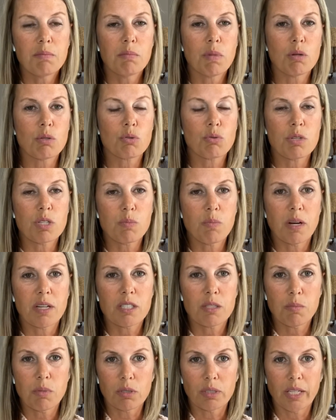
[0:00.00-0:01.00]
Most
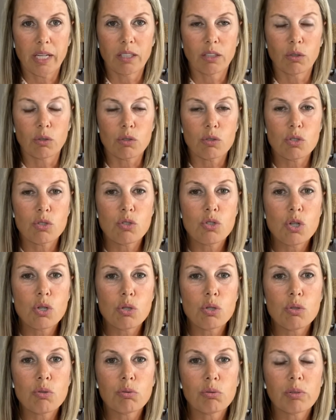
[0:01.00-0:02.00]
responsible landlords
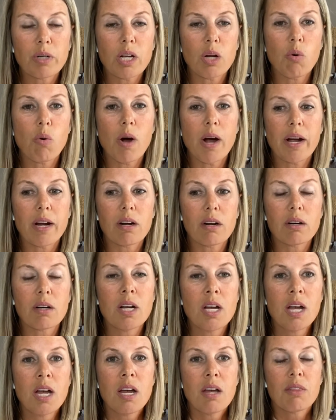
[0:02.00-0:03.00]
do require
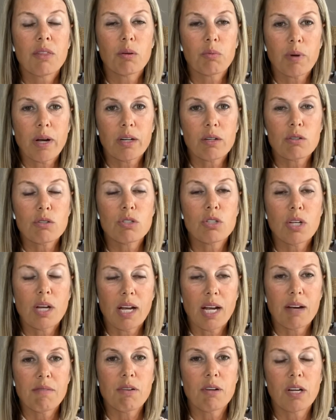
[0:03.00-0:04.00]
the renters to
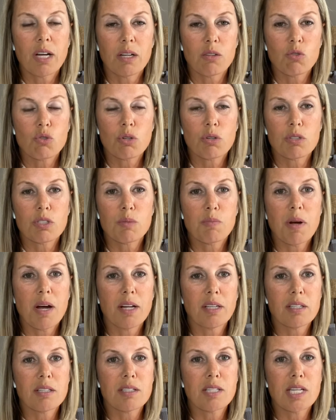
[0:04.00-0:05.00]
have an insurance
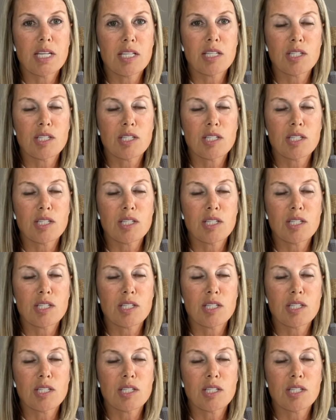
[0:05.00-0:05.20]
policy.